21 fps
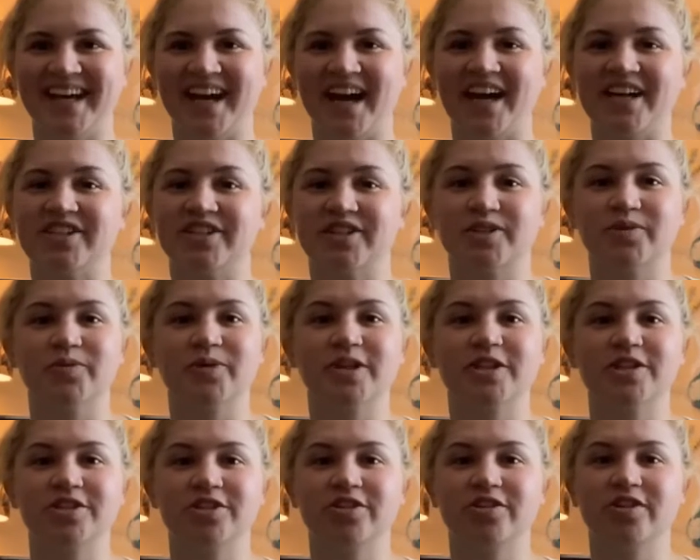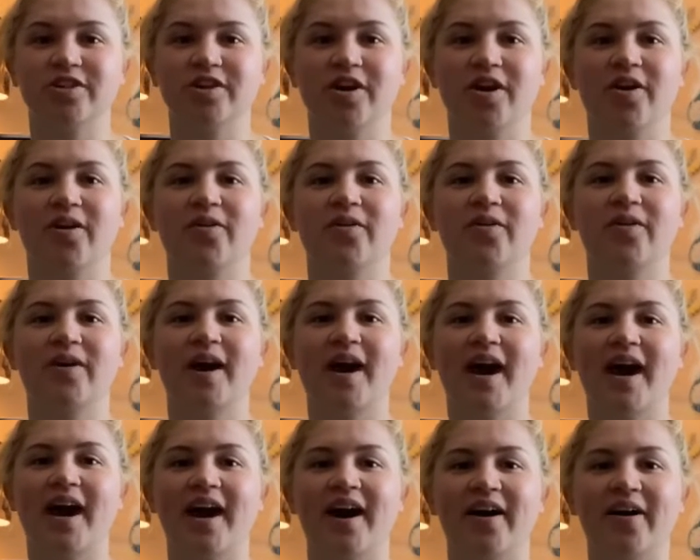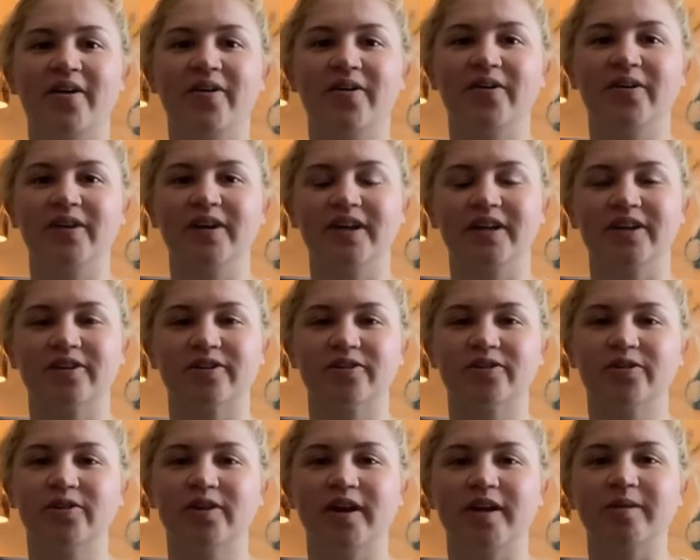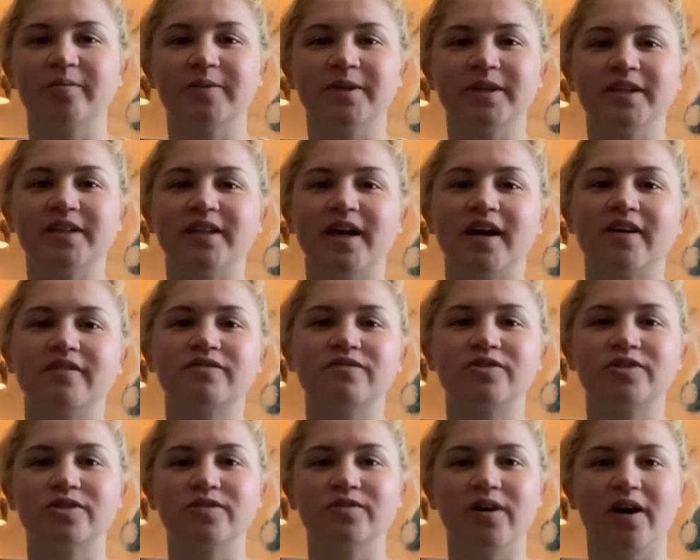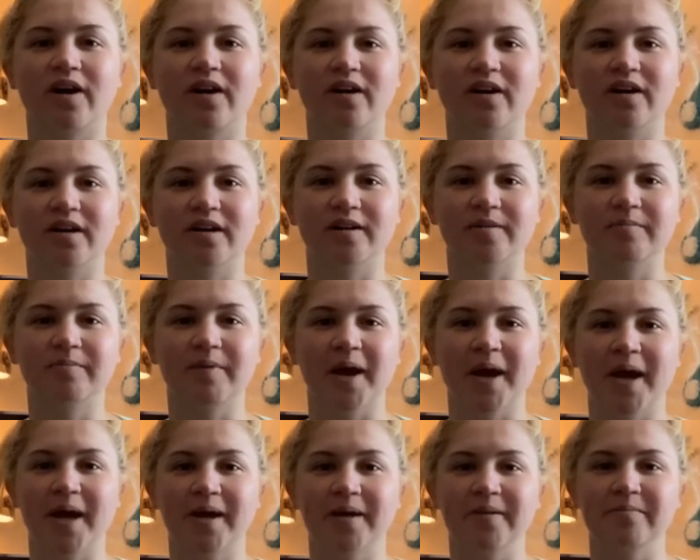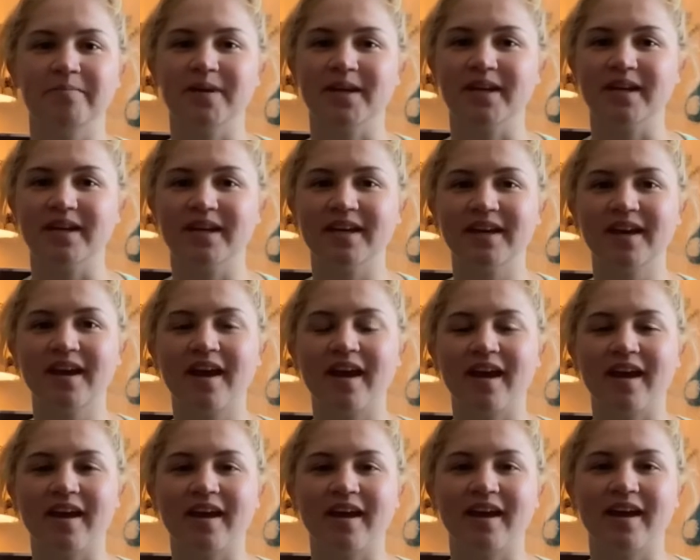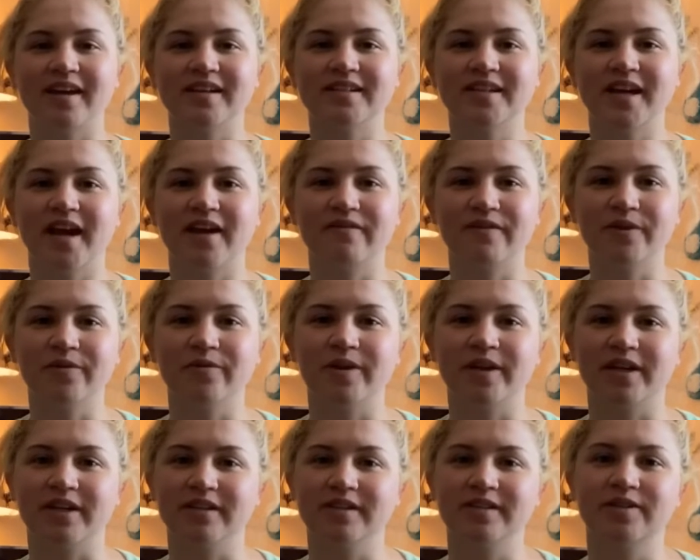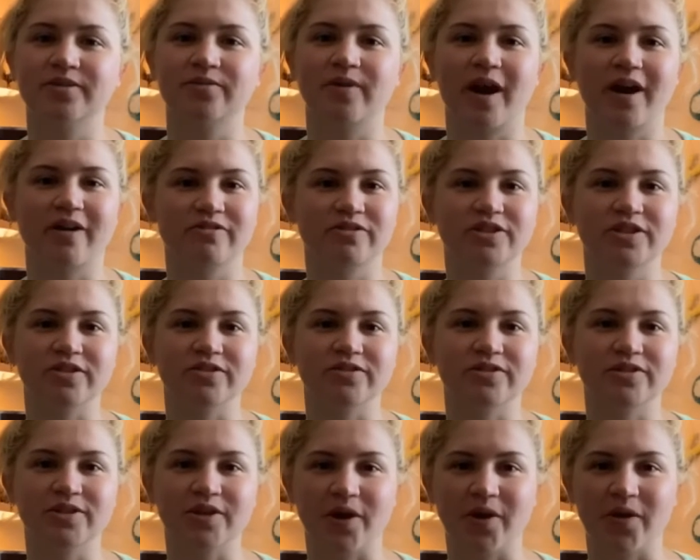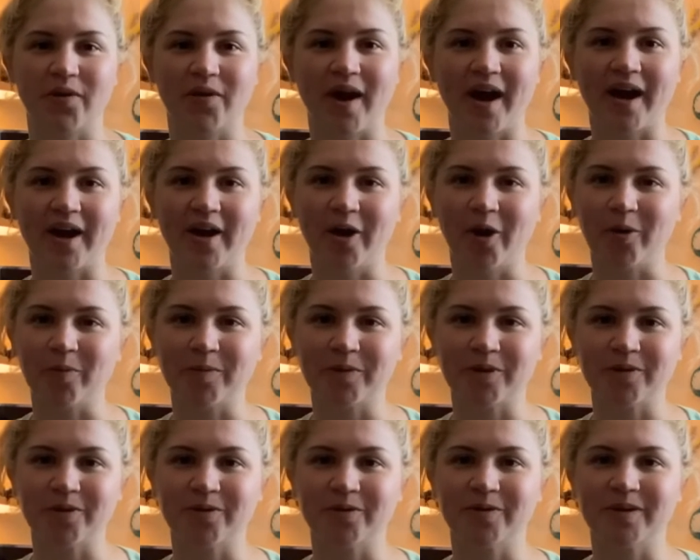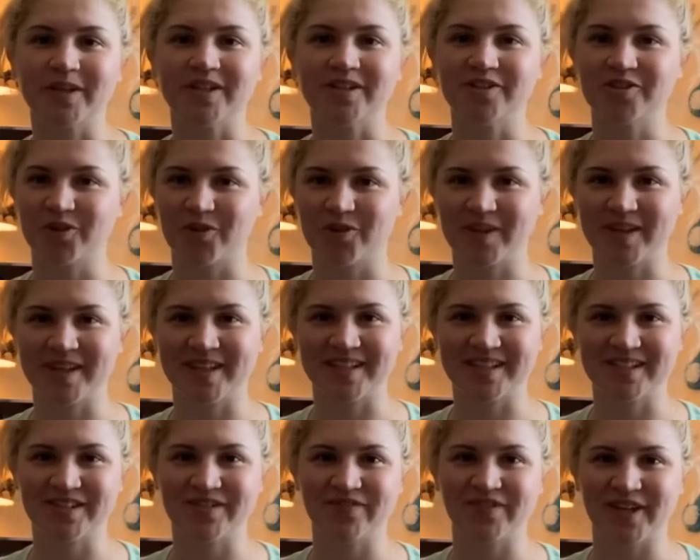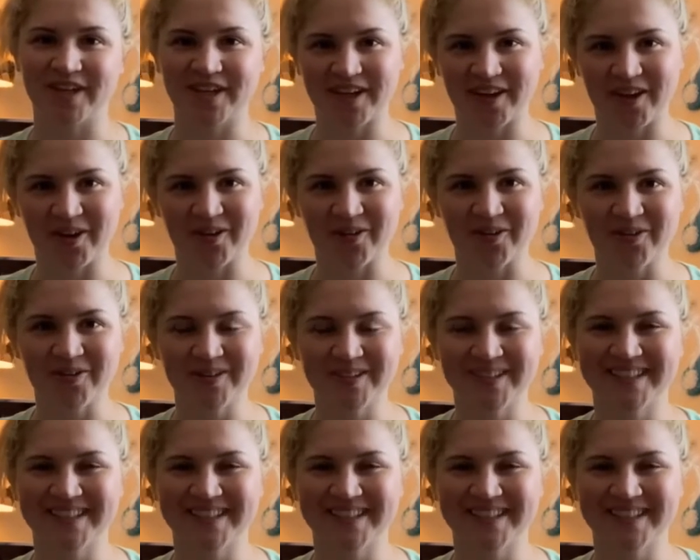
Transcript: I just wanted you to know how incredibly loved you are by me and everyone else around you. So I hope you enjoy this video.